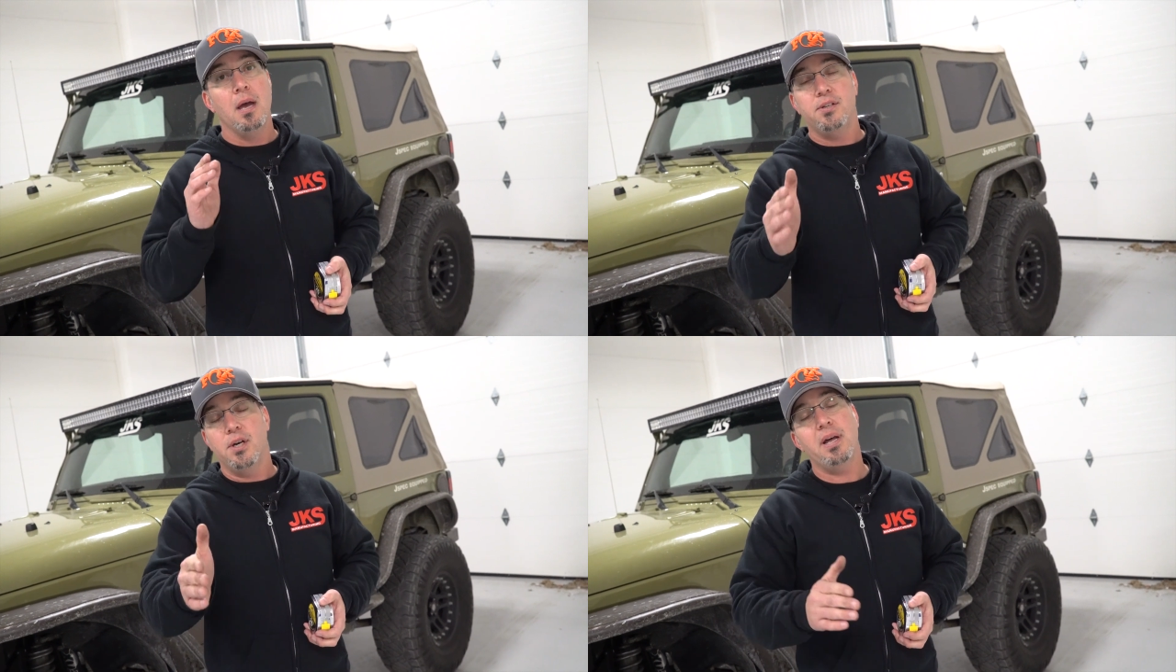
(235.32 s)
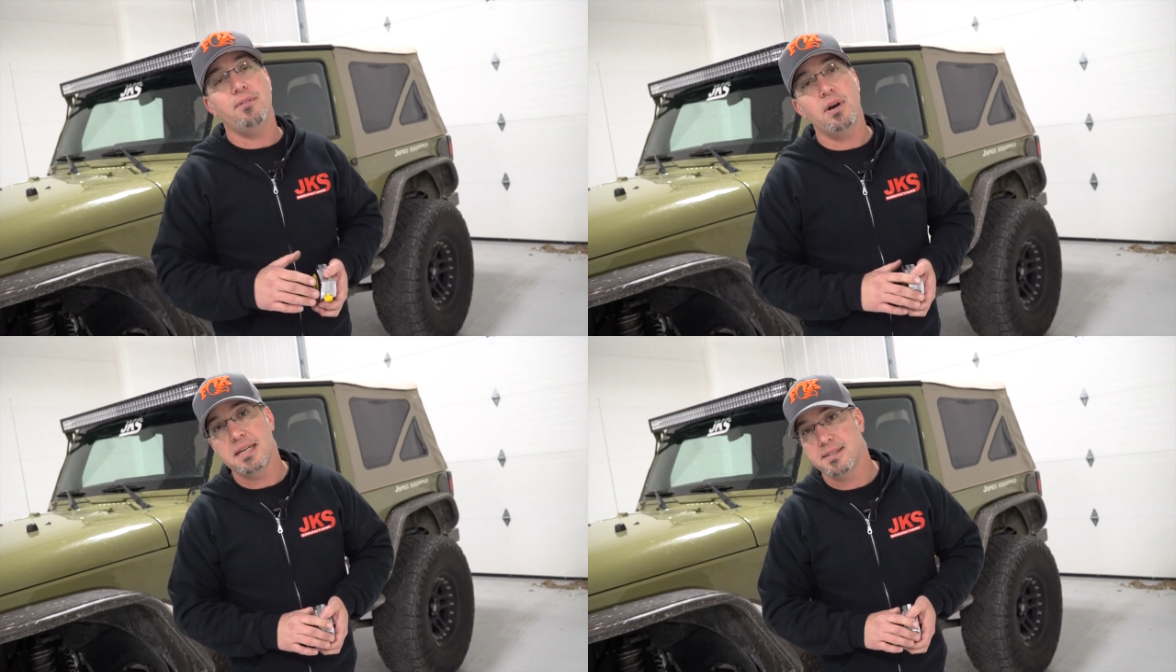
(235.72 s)
don't
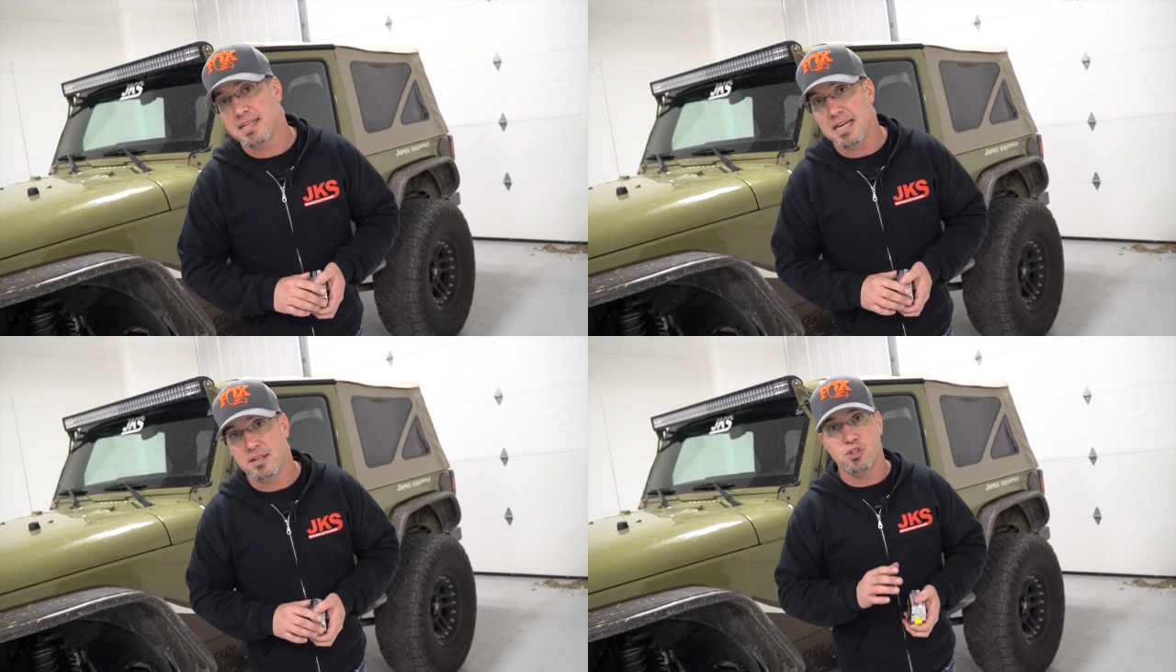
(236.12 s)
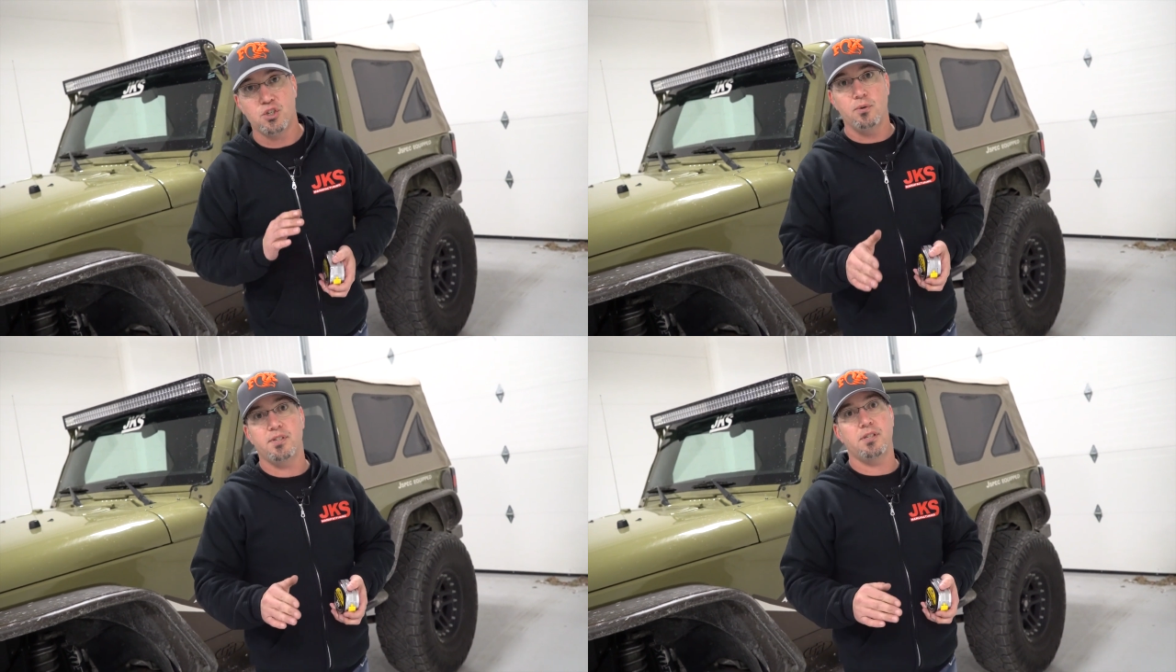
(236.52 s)
ever hesitate to
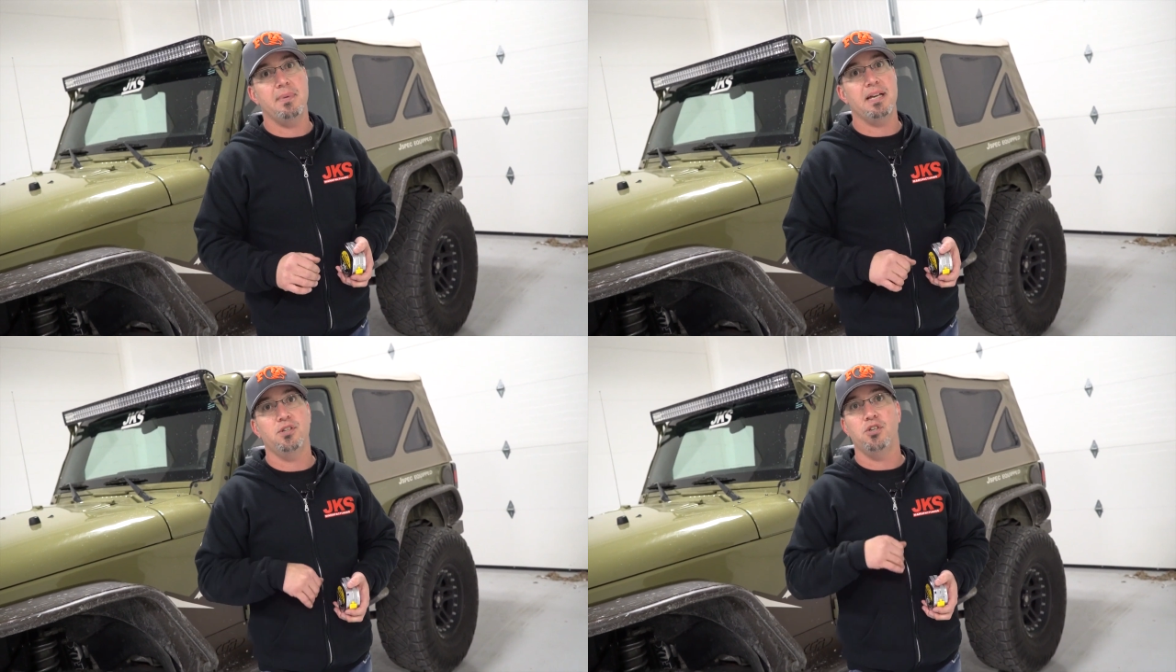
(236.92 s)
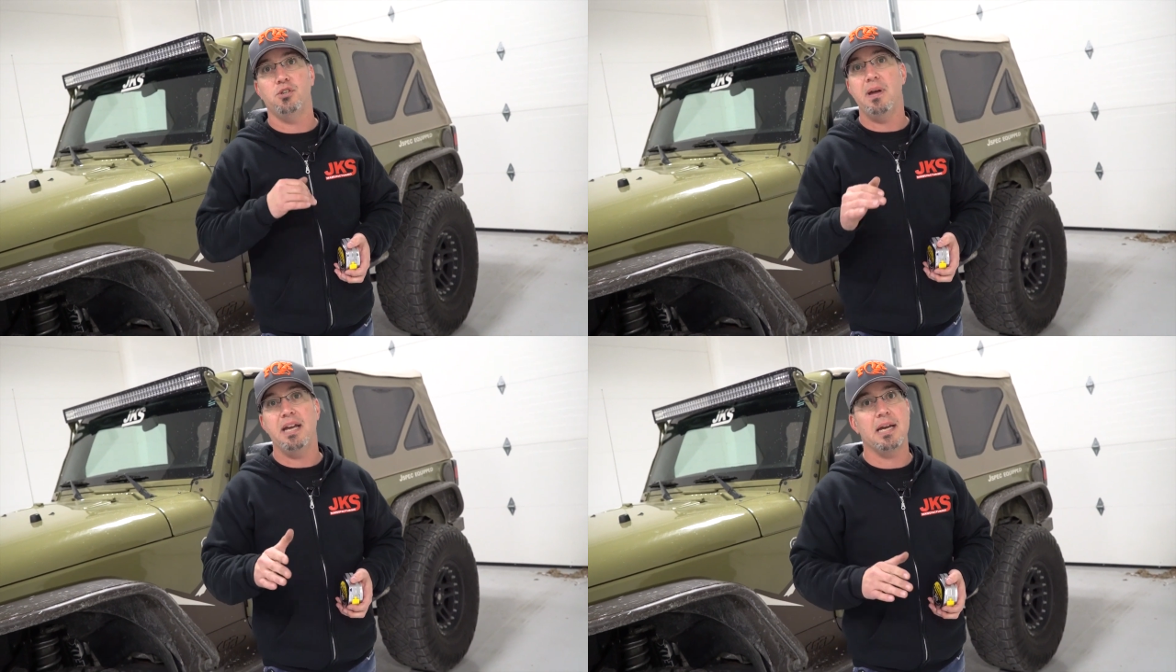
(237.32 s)
shoot us a
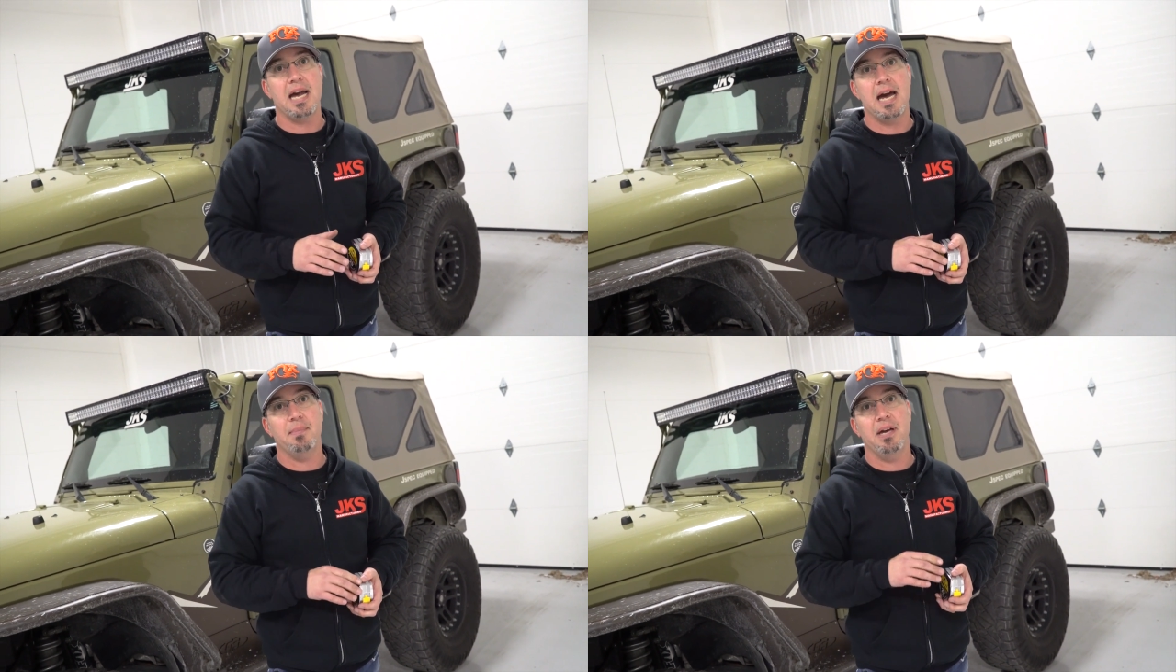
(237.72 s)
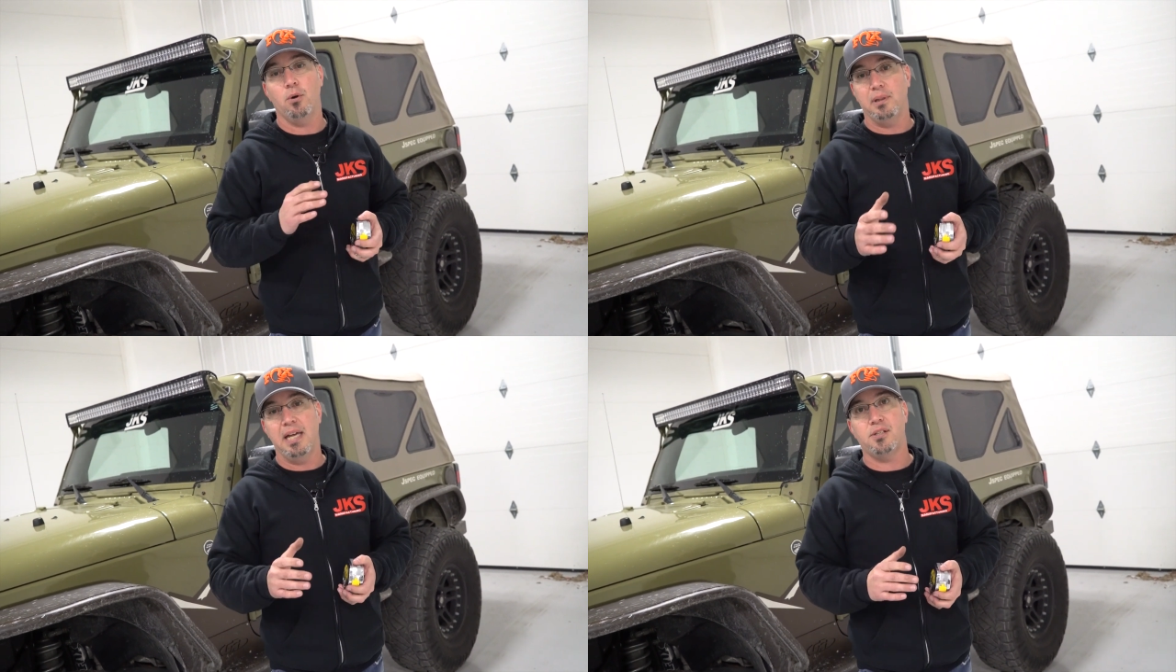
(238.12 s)
message, make a comment,
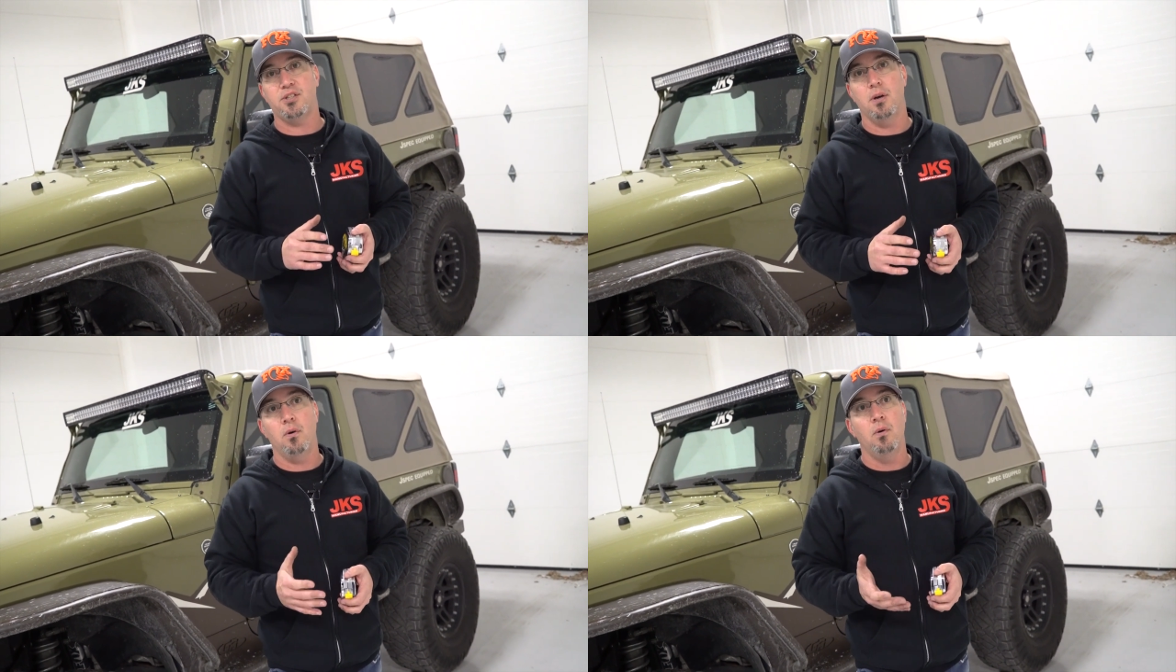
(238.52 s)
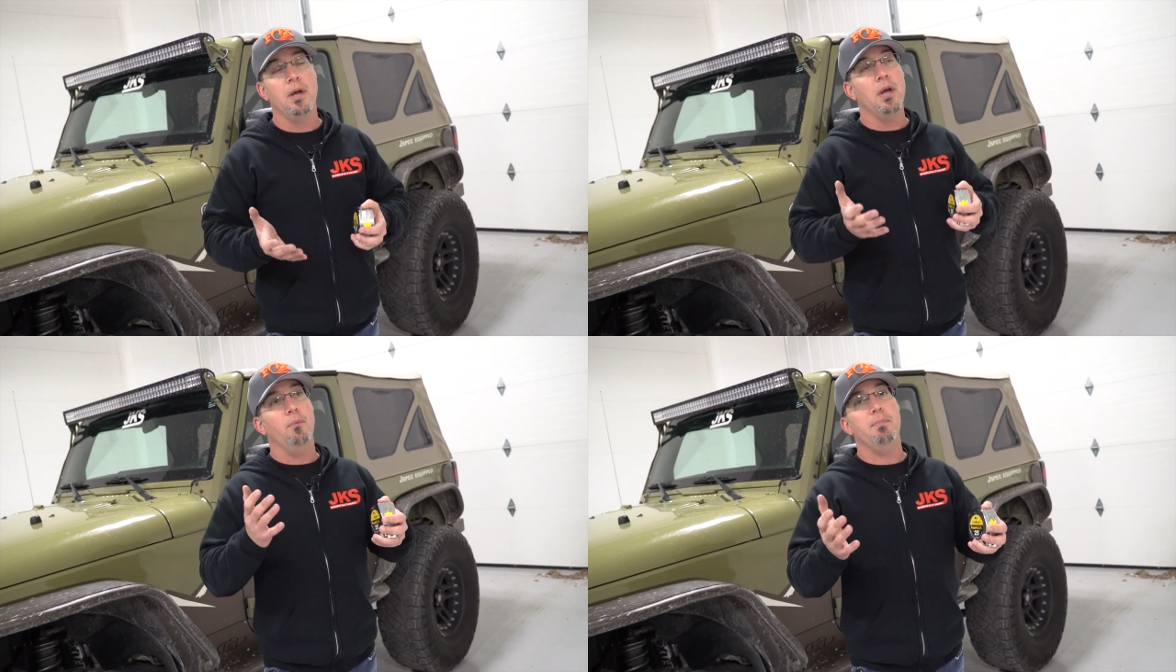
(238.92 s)
or let us know.
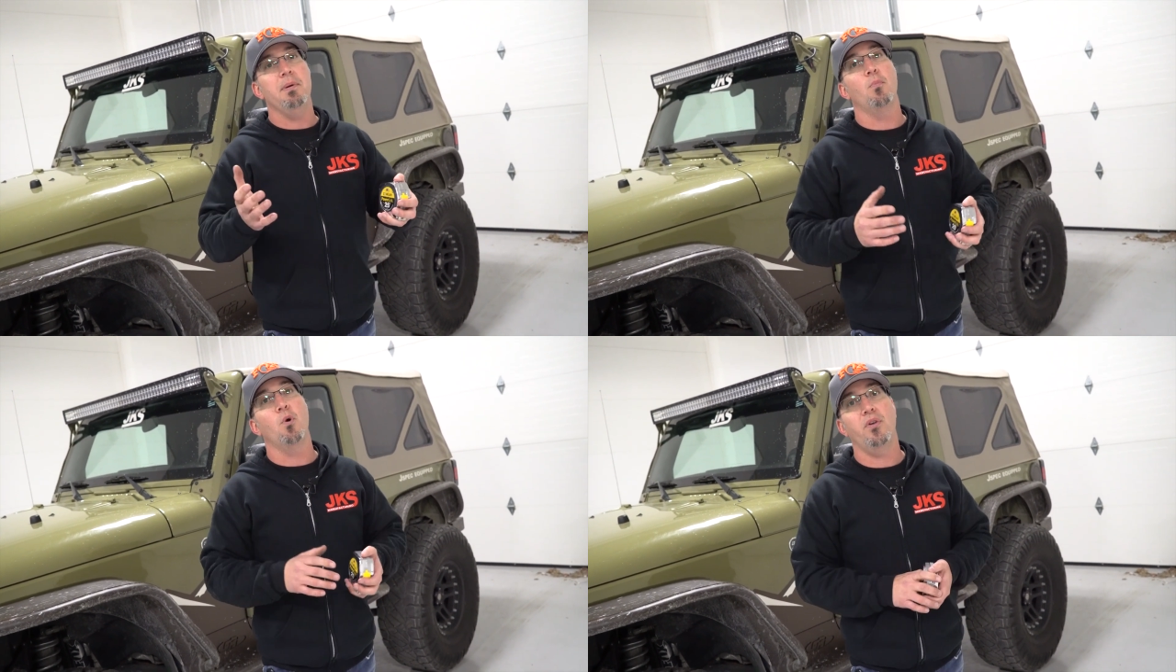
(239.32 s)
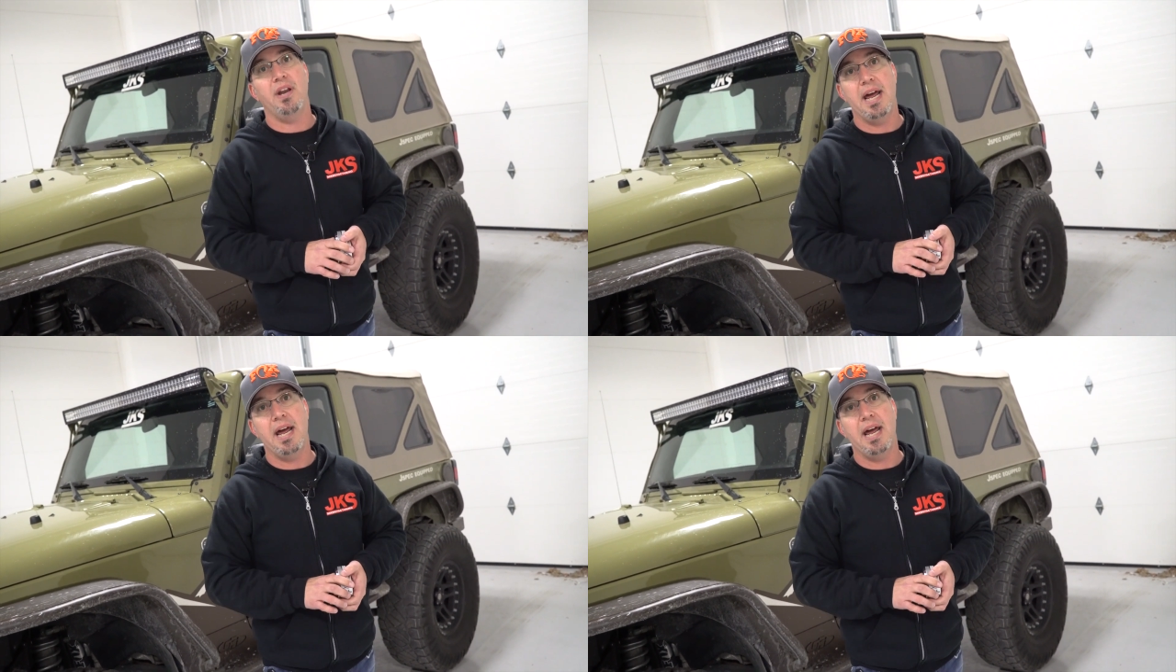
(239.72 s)
We'd be more than